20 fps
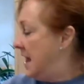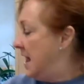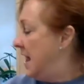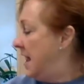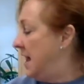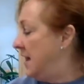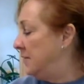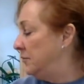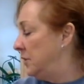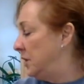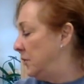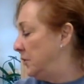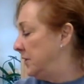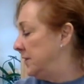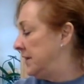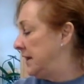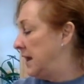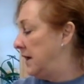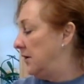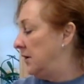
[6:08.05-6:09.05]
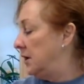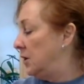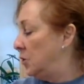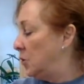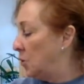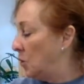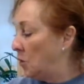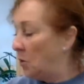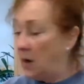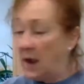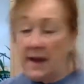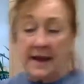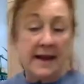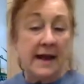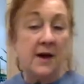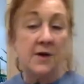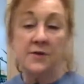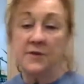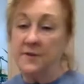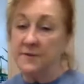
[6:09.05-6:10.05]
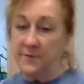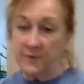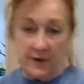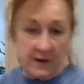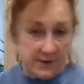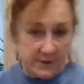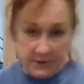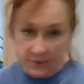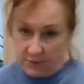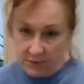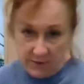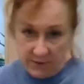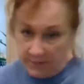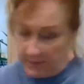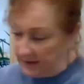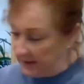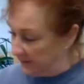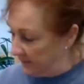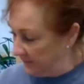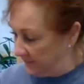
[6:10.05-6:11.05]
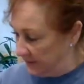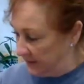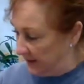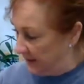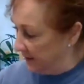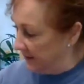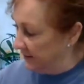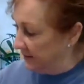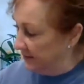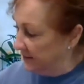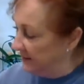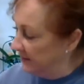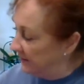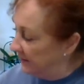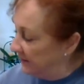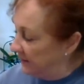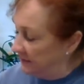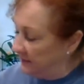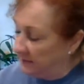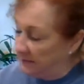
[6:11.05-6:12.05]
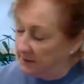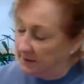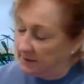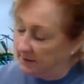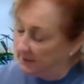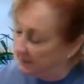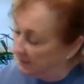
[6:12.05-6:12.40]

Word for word: Henry was carried right out the front door by the flood. Oh,